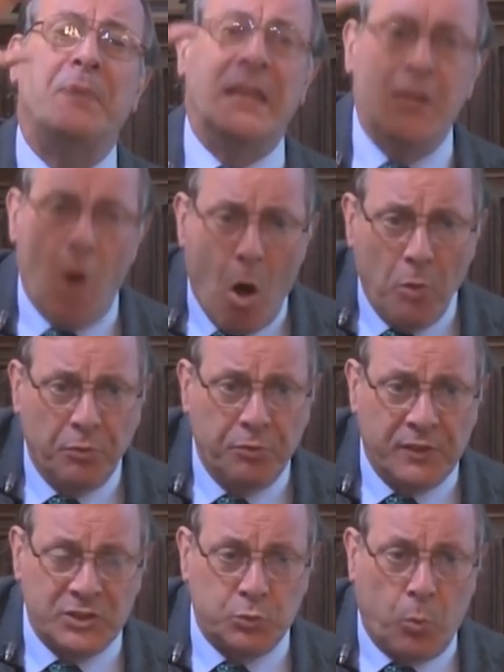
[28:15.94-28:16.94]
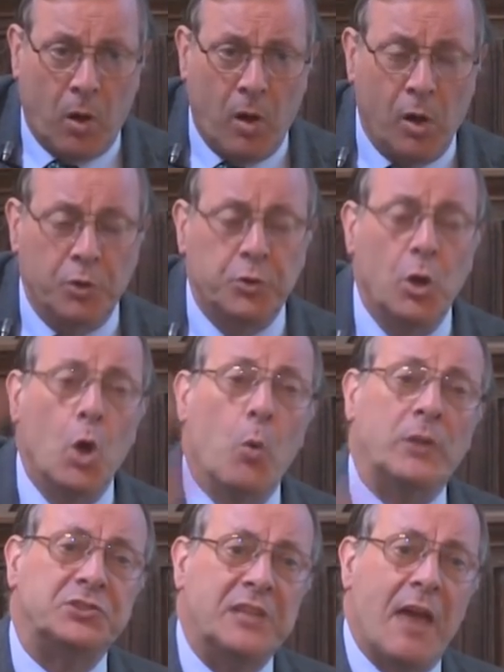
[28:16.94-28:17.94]
beyond this world,
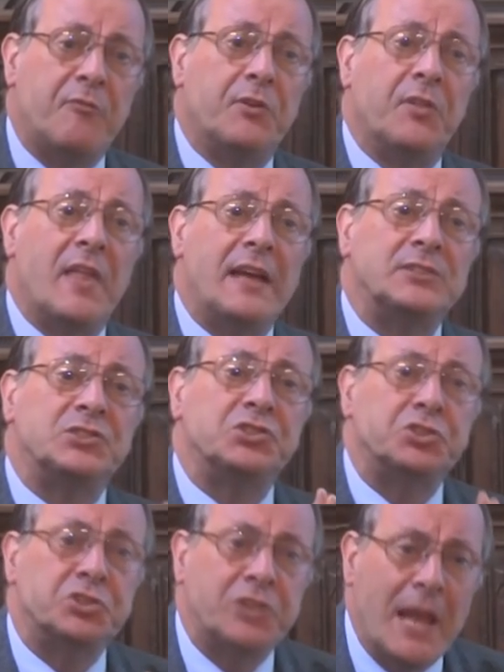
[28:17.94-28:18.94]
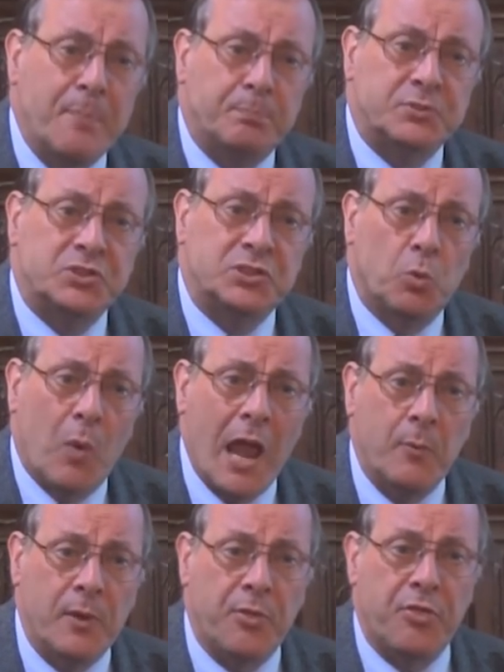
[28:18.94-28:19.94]
which nevertheless shapes the
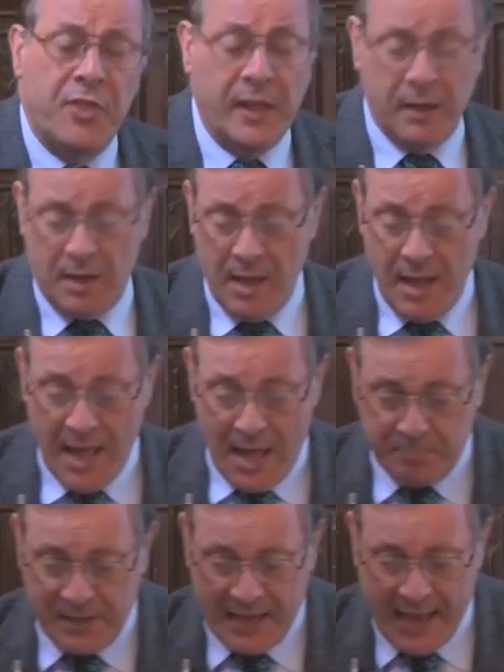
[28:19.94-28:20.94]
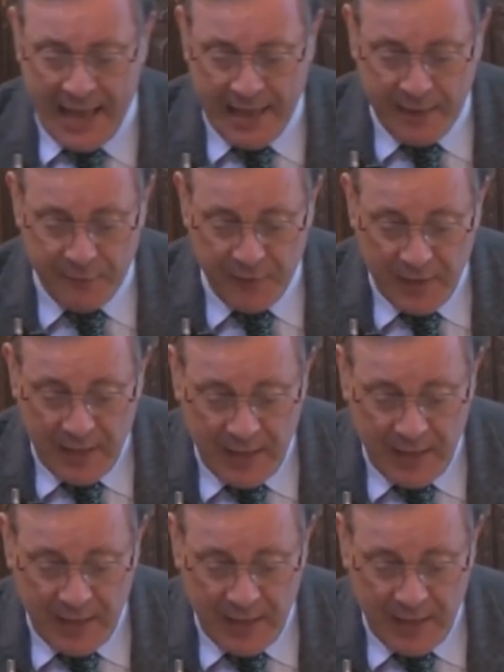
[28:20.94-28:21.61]
way we think and behave